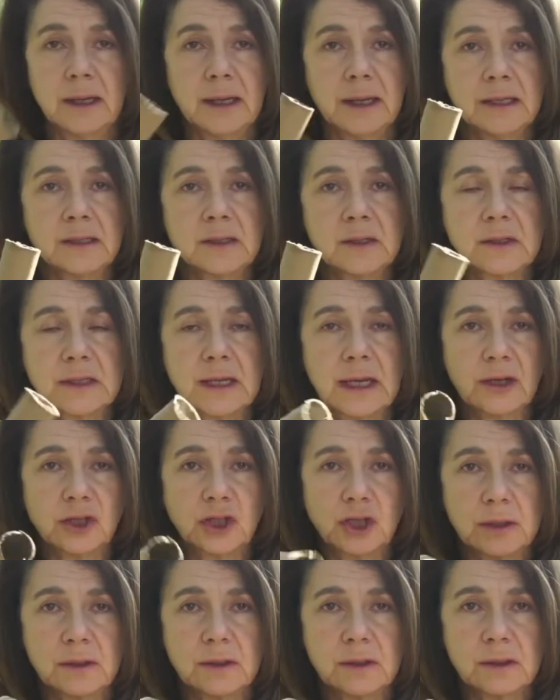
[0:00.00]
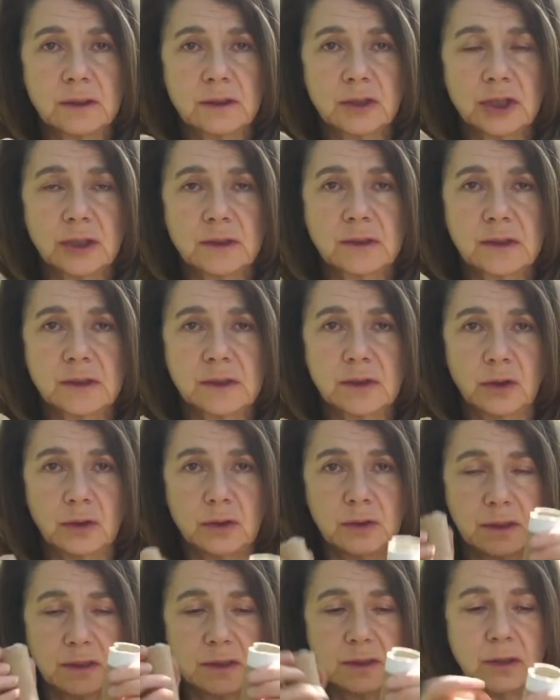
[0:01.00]
into sections just as
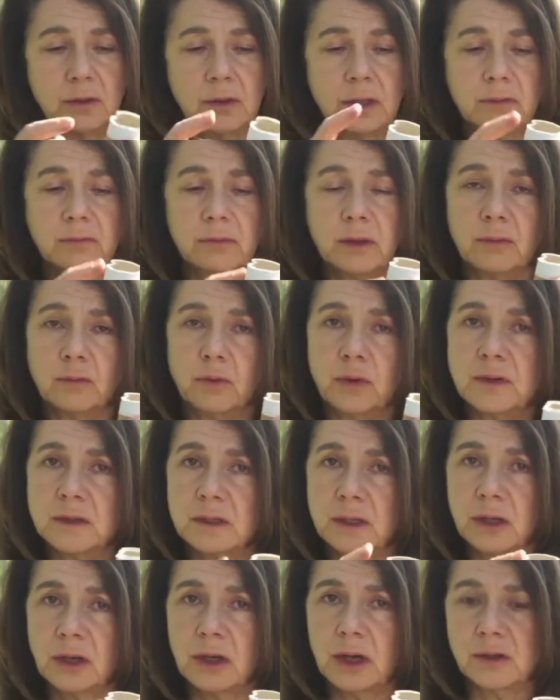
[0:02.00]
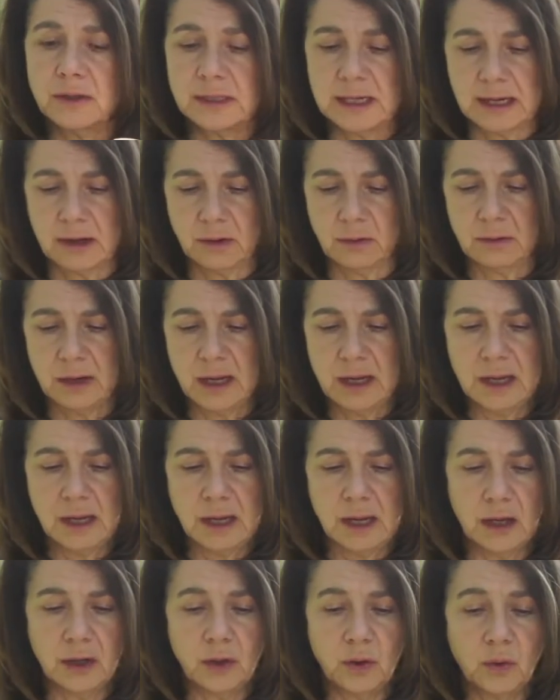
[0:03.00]
good so that the roots can go down.
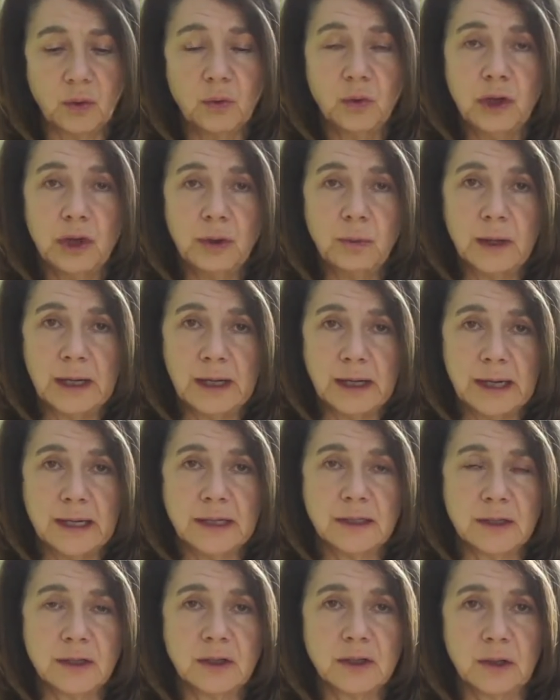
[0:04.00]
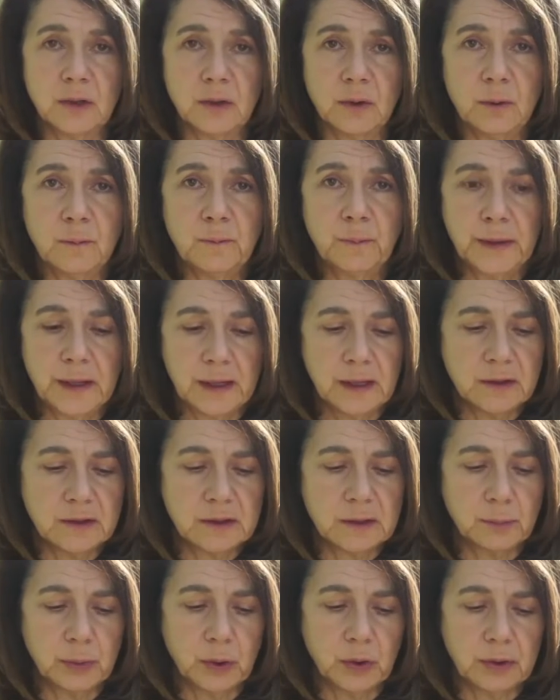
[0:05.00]
And all you will need to do is
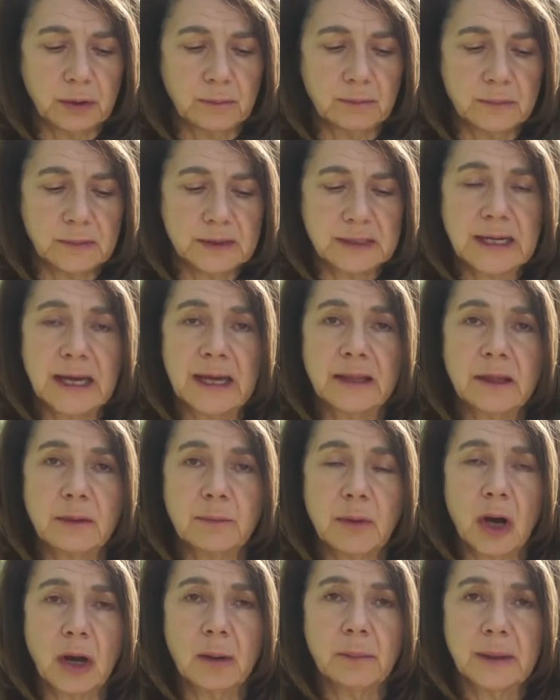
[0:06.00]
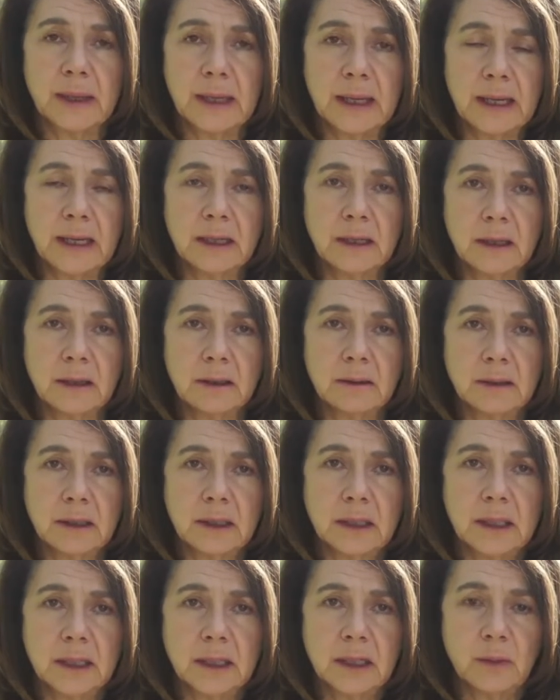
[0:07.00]
to stand them up in a
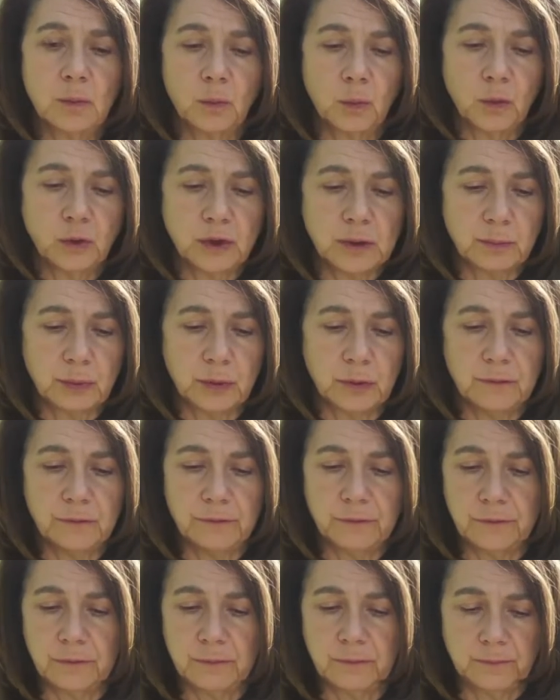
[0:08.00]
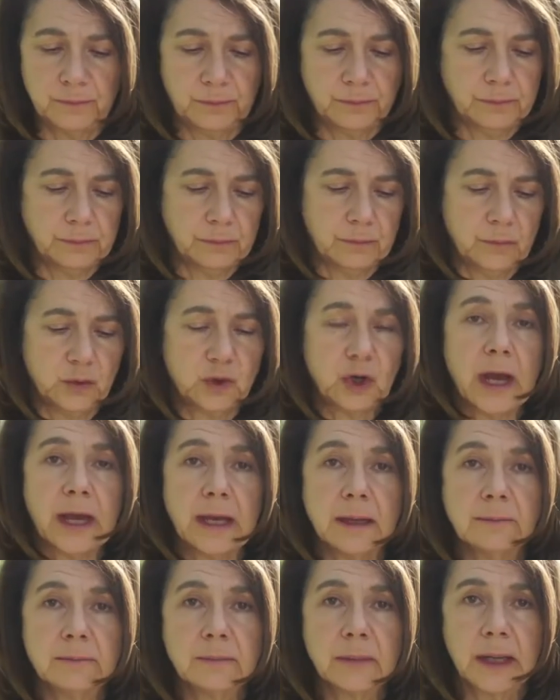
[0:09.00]
waterproof tray
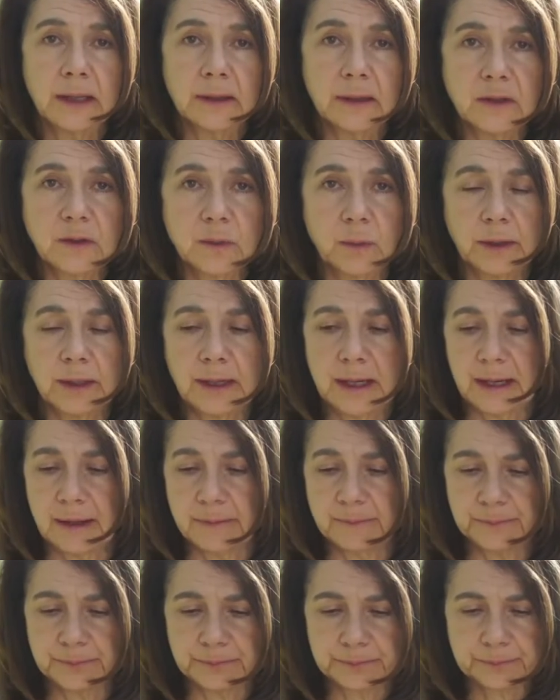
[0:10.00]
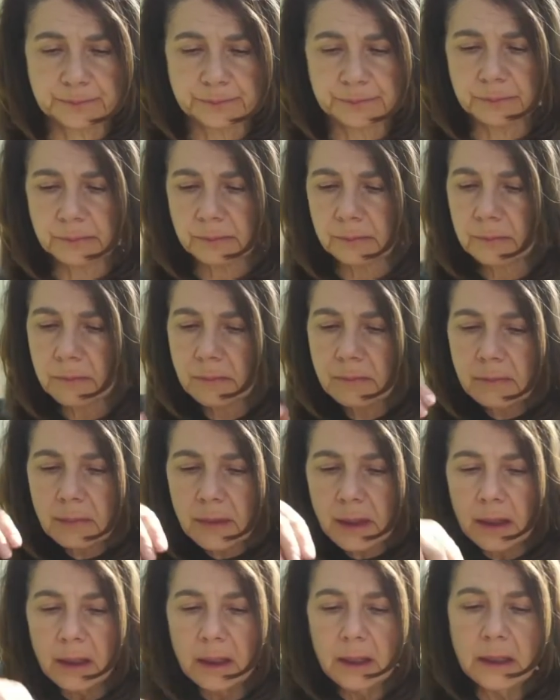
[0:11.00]
like this one here.
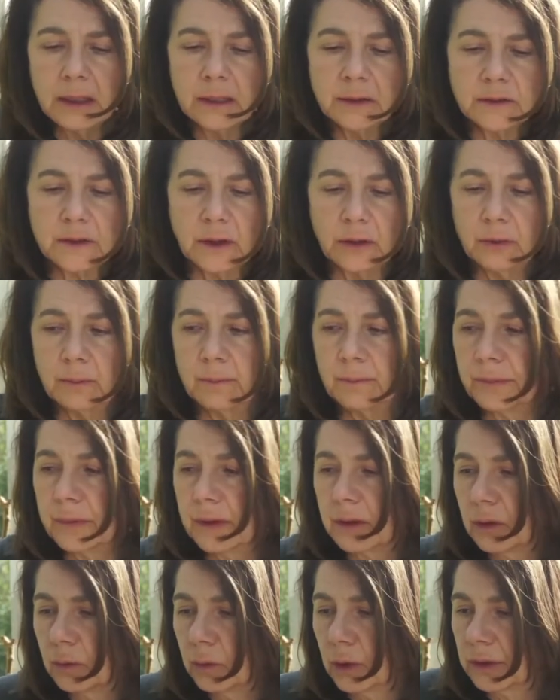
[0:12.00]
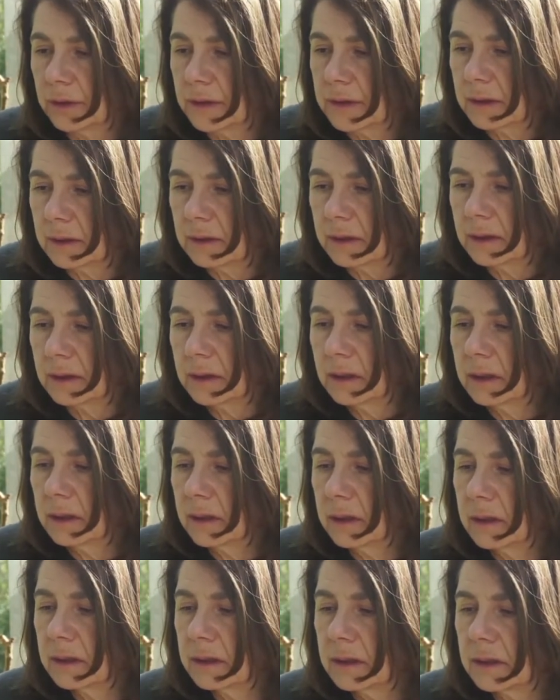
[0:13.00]
So you want
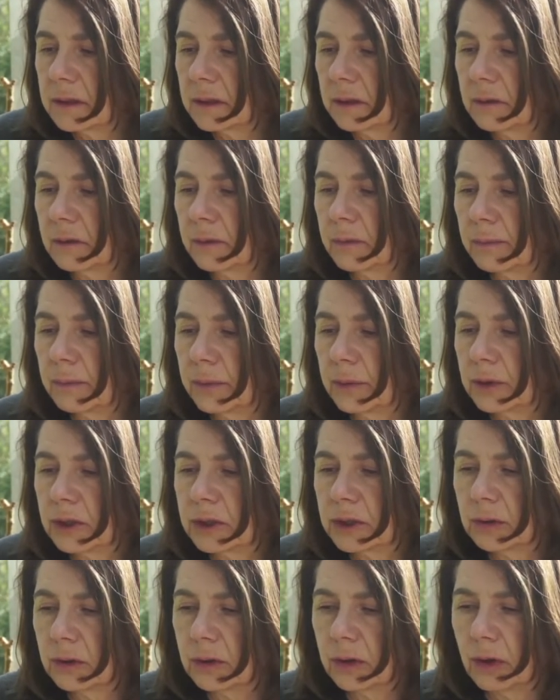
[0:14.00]
to put your